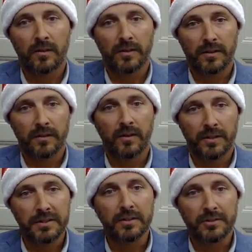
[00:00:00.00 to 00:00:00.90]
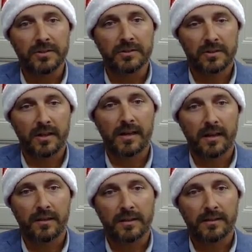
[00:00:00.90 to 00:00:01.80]
on the on the diligence
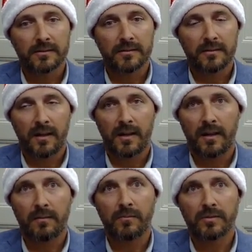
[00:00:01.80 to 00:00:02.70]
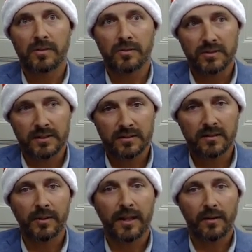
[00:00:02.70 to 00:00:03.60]
side of things, and we're still seeing
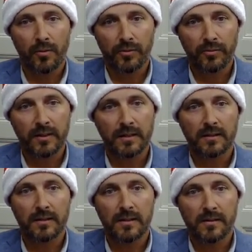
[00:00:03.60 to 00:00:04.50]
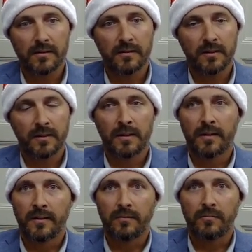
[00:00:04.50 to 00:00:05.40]
some of that go through the end of the year.
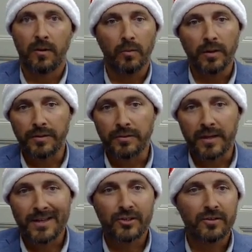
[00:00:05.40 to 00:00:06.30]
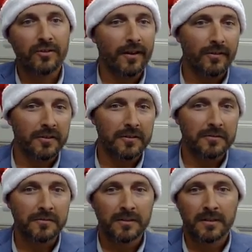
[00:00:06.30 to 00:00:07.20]
What will it do next year? I don't
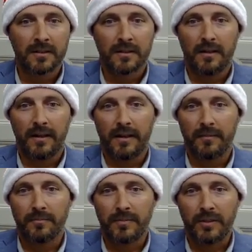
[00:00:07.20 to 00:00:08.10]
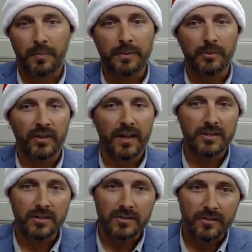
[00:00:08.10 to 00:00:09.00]
know. Um, you know, people's
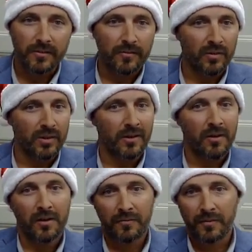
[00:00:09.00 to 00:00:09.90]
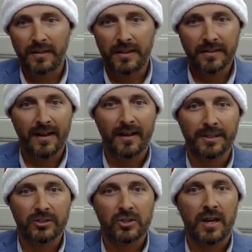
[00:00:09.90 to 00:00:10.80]
hedges start rolling off. The
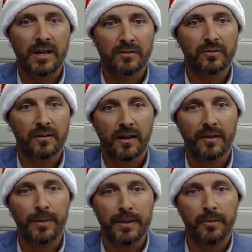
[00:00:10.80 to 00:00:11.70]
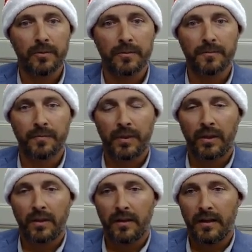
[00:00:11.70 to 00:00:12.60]
economics change for a lot of people,
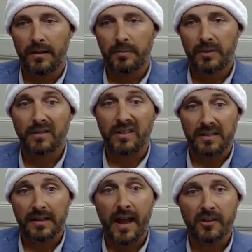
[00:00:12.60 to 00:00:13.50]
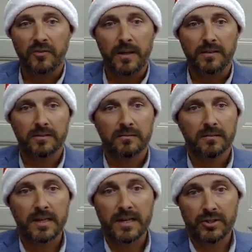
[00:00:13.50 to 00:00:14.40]
uh, particularly in the gas
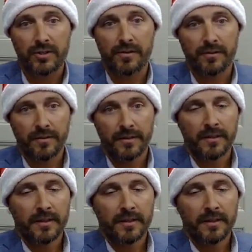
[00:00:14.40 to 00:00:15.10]
space next year.